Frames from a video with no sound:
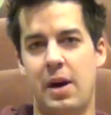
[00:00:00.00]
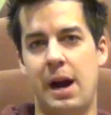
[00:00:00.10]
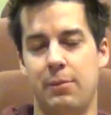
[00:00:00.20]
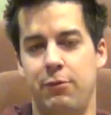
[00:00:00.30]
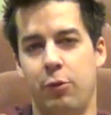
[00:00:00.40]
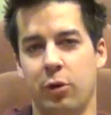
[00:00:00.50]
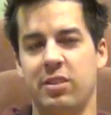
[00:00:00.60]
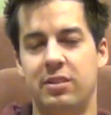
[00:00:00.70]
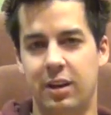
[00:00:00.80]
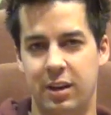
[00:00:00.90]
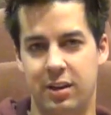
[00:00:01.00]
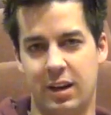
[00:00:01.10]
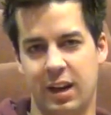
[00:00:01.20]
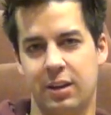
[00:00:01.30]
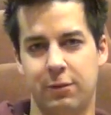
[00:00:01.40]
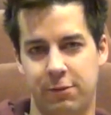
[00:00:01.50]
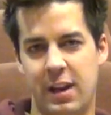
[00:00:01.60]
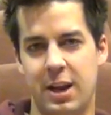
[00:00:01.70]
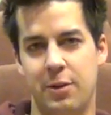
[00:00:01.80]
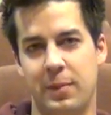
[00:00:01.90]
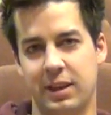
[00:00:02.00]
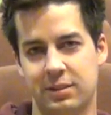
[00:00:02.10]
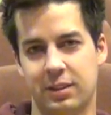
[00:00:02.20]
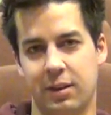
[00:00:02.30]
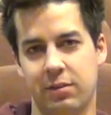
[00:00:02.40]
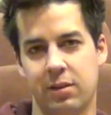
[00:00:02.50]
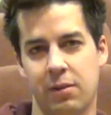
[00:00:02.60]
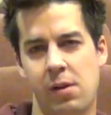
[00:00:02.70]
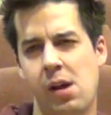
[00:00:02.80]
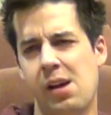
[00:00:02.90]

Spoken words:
I'm forced to kind of defend myself. So.